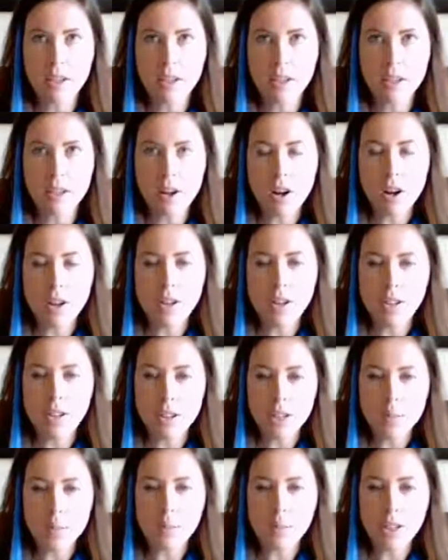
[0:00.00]
an artist
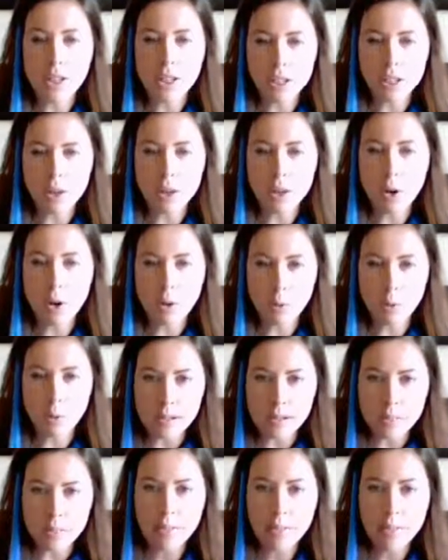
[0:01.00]
named Lena
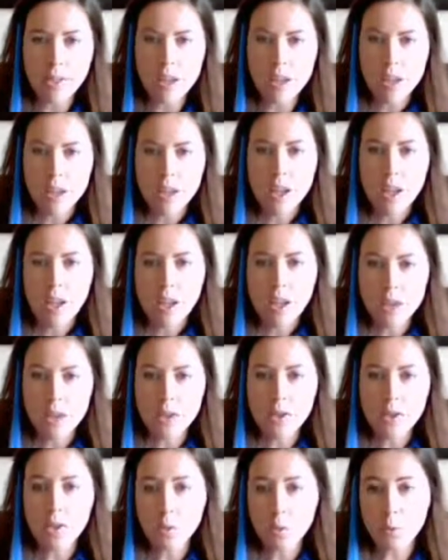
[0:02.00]
Corwin. And
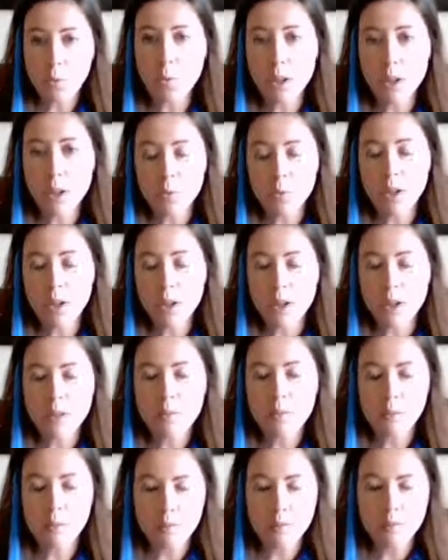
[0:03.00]
there's one of her
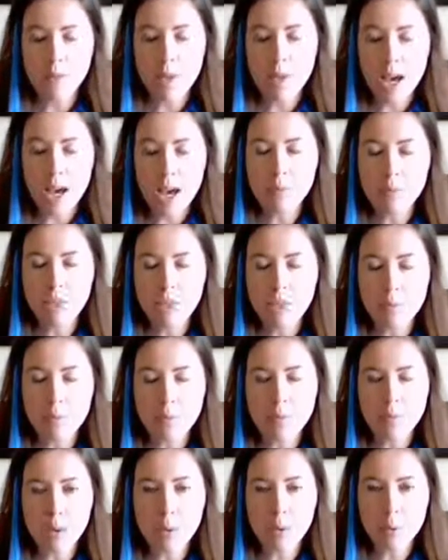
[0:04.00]
maps
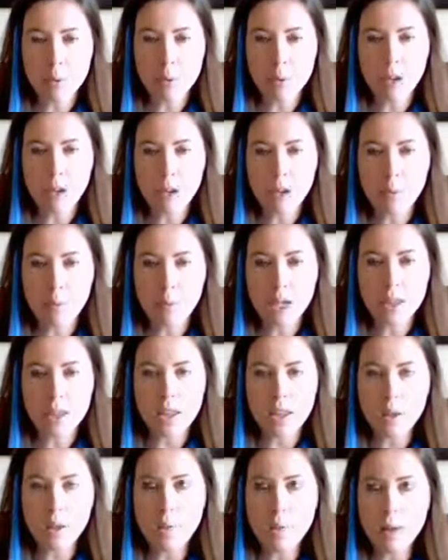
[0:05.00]
in my book,
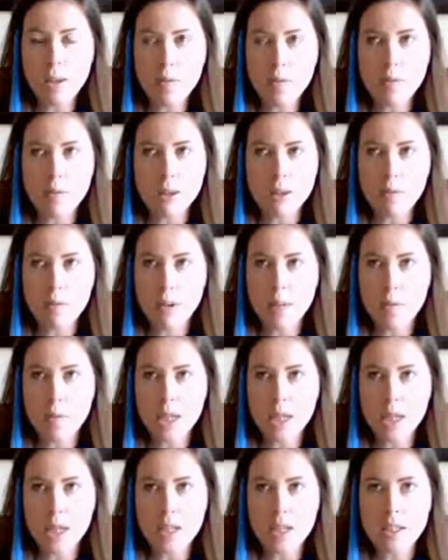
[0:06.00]
but they're my favorite
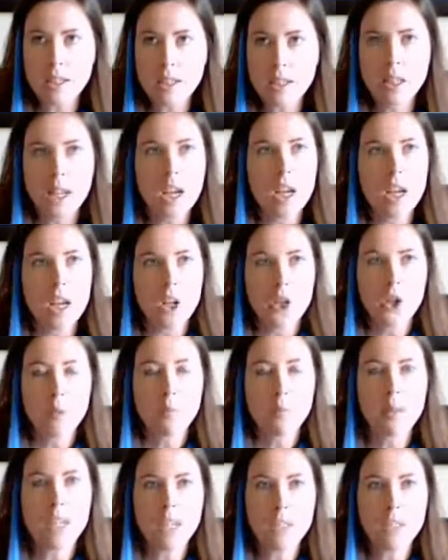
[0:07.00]
because
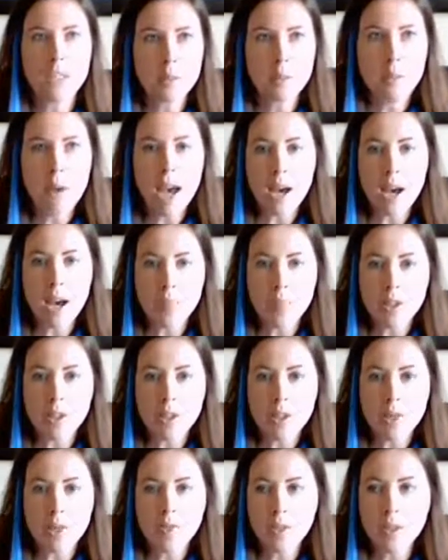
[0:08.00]
she makes these maps
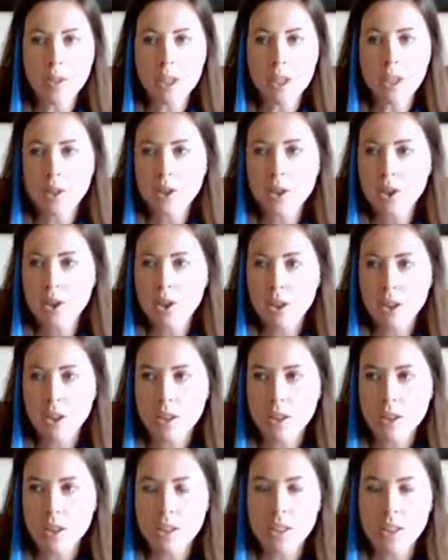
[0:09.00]
of each
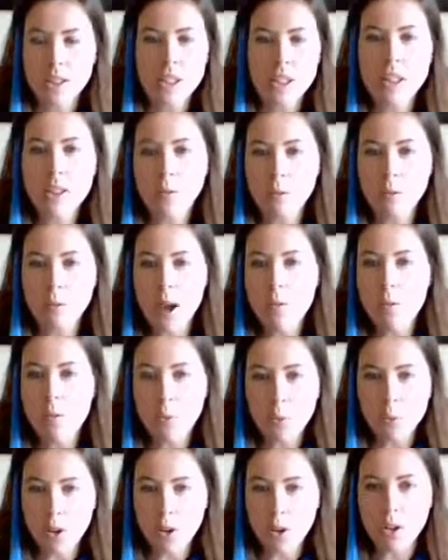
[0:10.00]
city around the
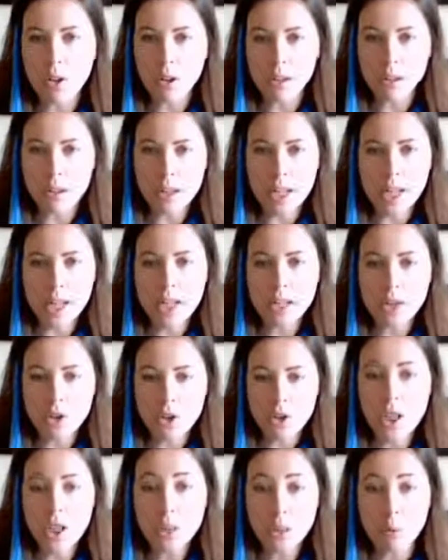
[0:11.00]
world, and
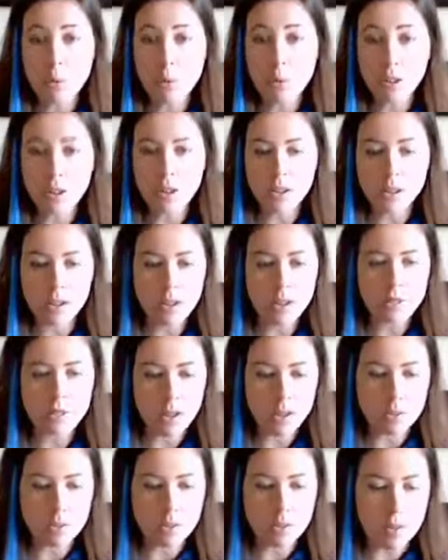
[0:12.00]
she has a book
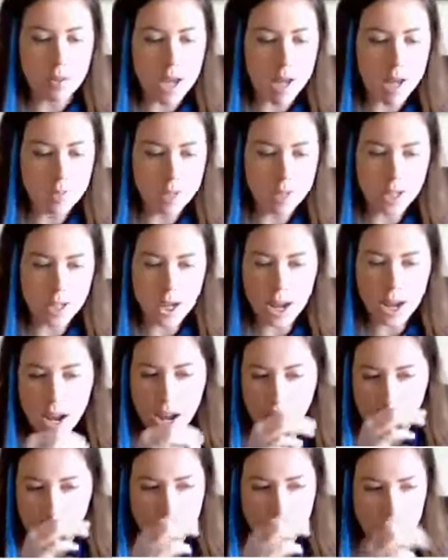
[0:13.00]
of the maps that I
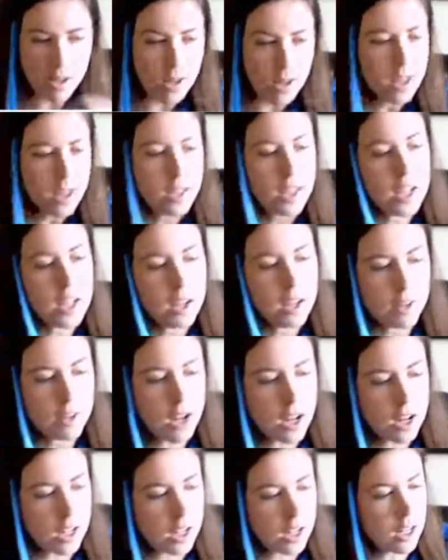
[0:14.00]
have. I think I've
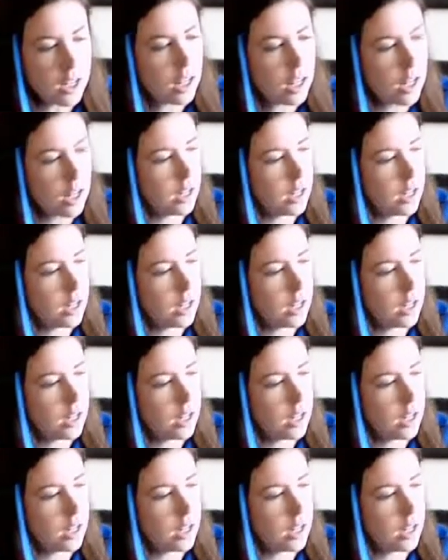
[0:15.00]
got it here.